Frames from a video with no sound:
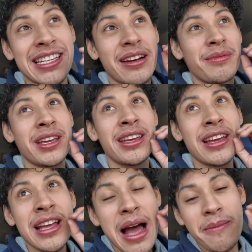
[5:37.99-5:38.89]
It's gonna be,
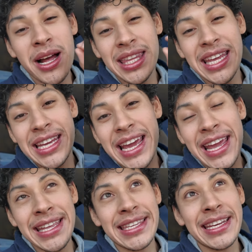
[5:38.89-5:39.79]
I bought the
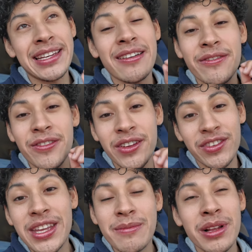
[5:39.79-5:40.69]

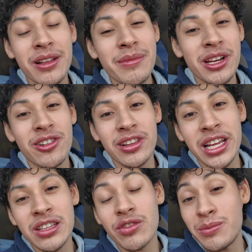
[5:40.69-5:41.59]
18-50mm
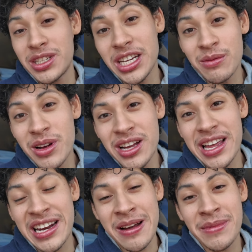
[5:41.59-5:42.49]
lens from Sigma
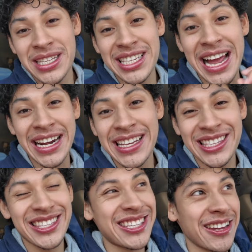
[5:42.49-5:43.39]
and I'm excited
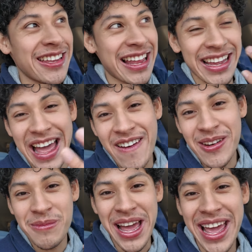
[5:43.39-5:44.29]
to like have
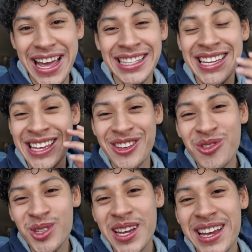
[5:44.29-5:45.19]
it in my hands and
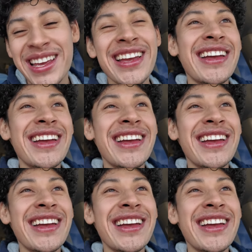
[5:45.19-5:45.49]
use it.